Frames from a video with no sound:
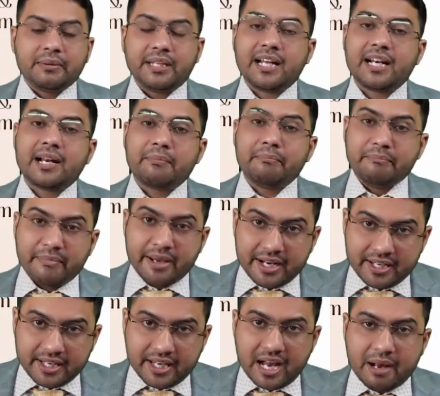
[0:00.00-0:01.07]
there are
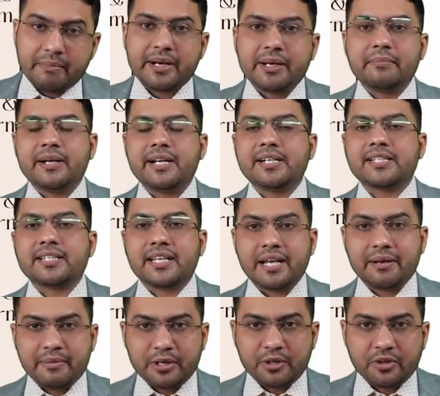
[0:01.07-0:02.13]
many amendments
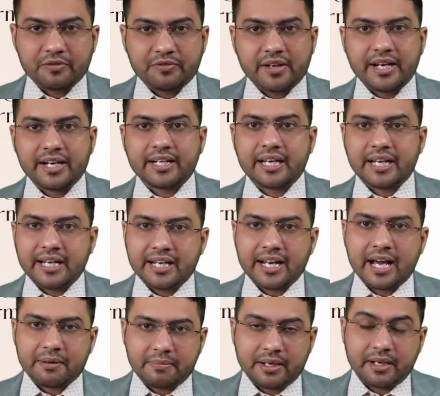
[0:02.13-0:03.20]
came into effect in
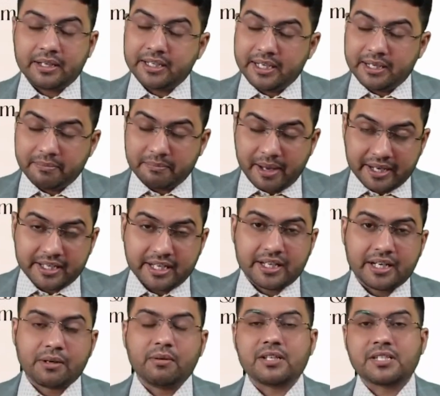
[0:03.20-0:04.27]
RBI, in Banking
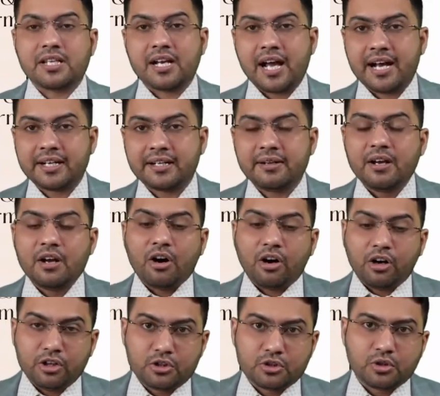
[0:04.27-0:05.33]
Regulation Act.
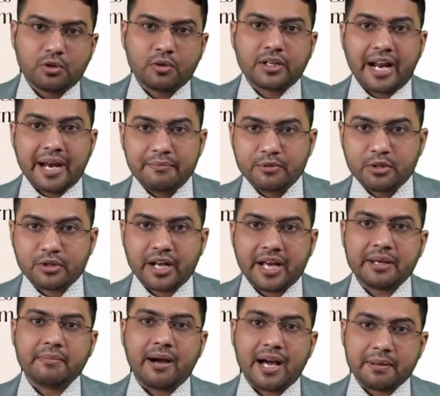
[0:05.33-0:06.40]
Also, time to
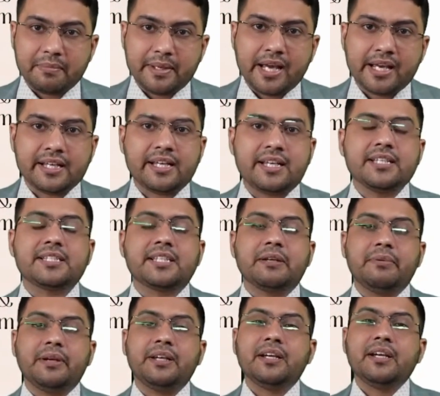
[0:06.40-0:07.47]
time, RBI is
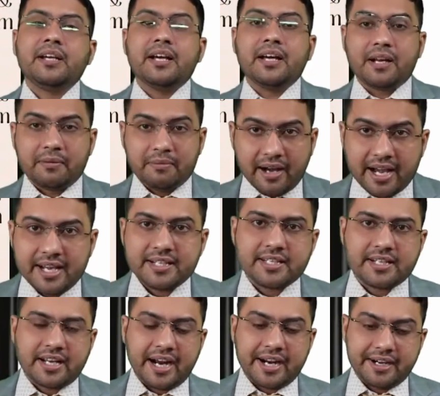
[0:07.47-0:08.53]
giving revised
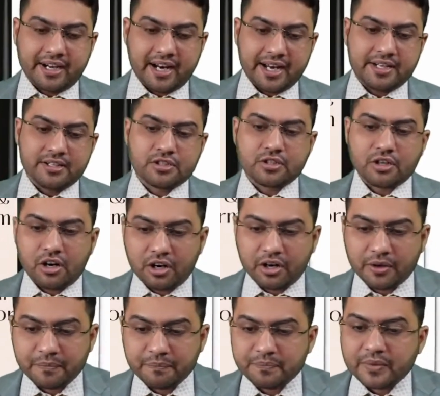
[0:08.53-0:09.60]
guidelines
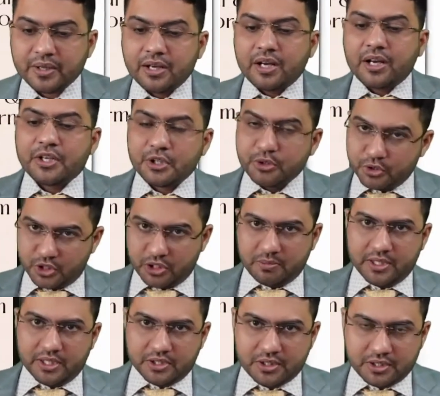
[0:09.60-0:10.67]
on
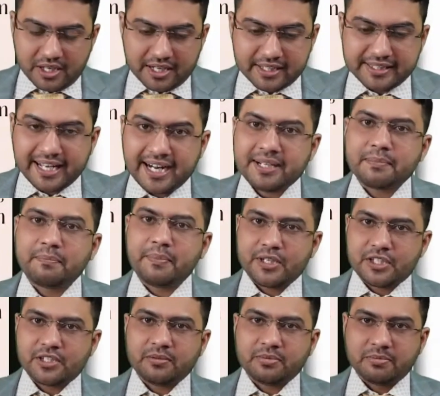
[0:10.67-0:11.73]
UCBs, and that
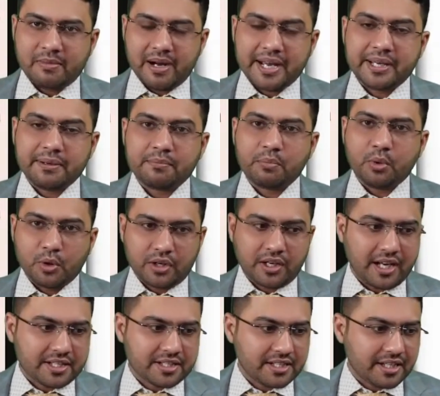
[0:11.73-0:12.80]
piece of my
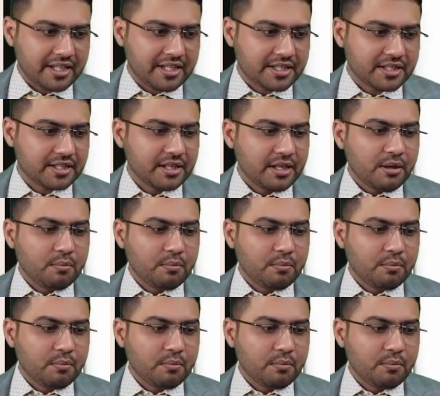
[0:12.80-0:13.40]
forecast is